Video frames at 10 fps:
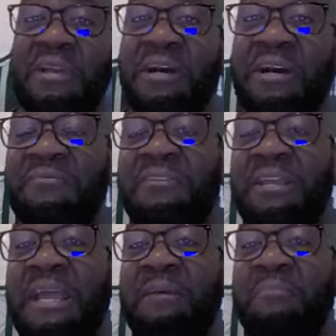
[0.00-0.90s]
of
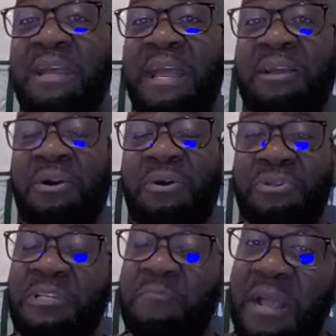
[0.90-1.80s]
the NBA
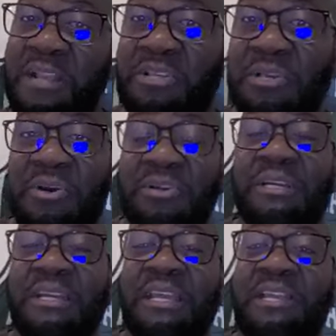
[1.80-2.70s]
culture, especially
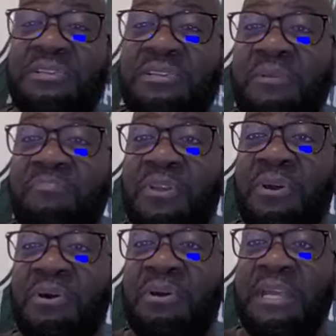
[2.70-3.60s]
on the East
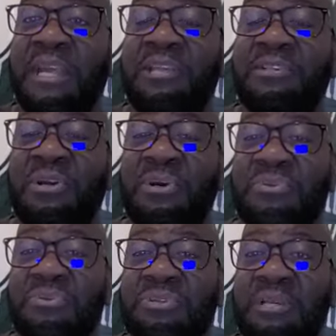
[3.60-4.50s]
Coast.